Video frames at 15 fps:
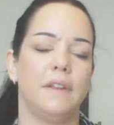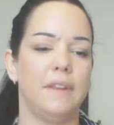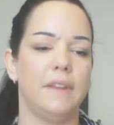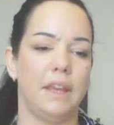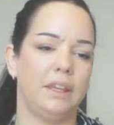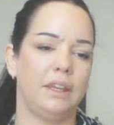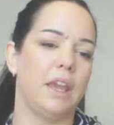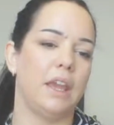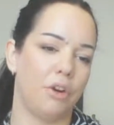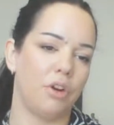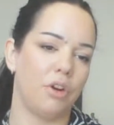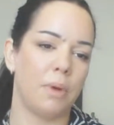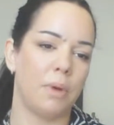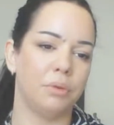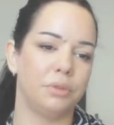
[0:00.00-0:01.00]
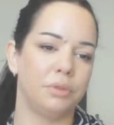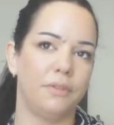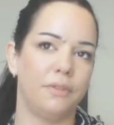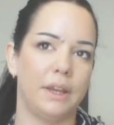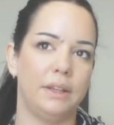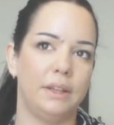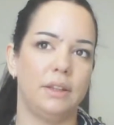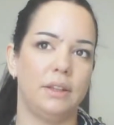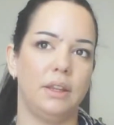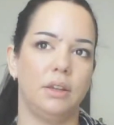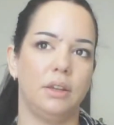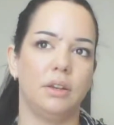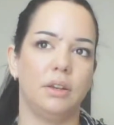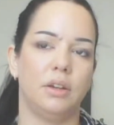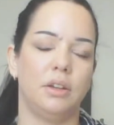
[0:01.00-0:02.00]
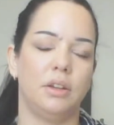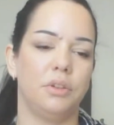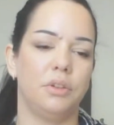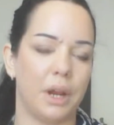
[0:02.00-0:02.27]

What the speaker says: they care about finding the